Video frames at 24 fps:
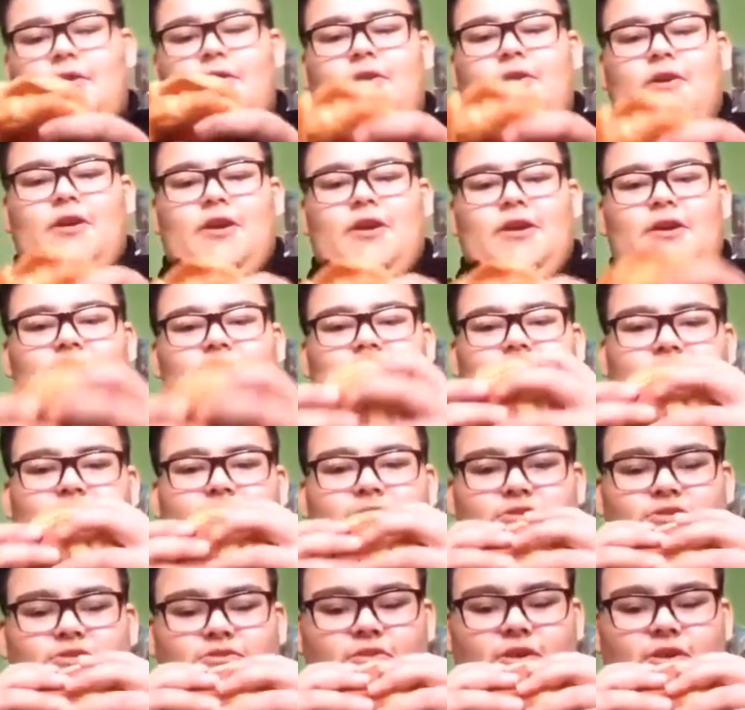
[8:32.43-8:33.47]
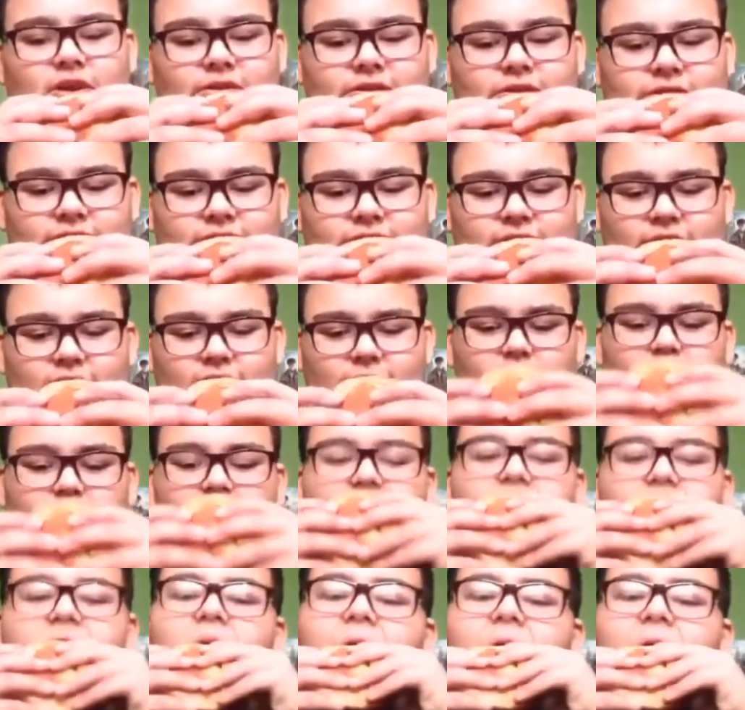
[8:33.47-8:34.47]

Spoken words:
Alright, let's try this out.